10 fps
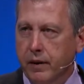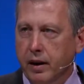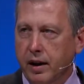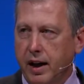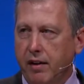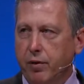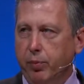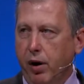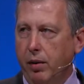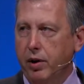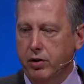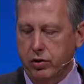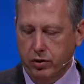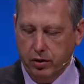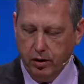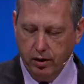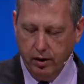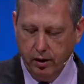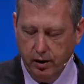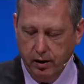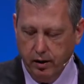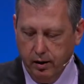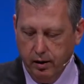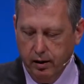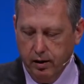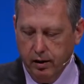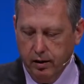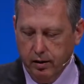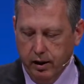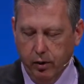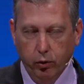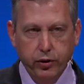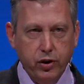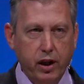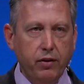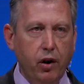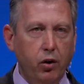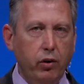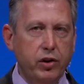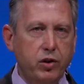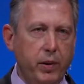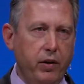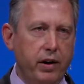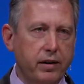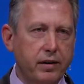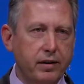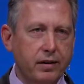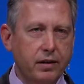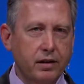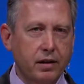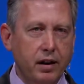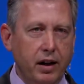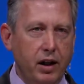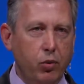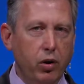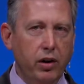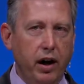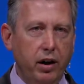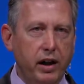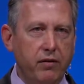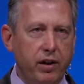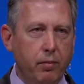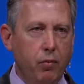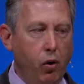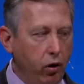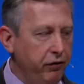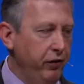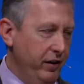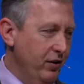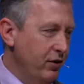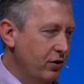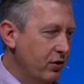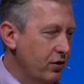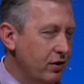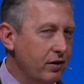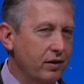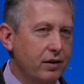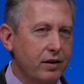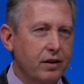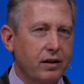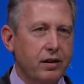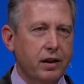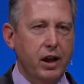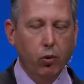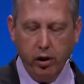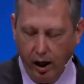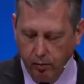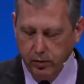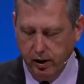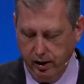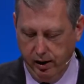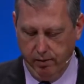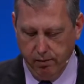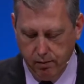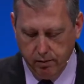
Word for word: He gave the promise that He will send the Holy Spirit. He will not leave them orphans, He will come to them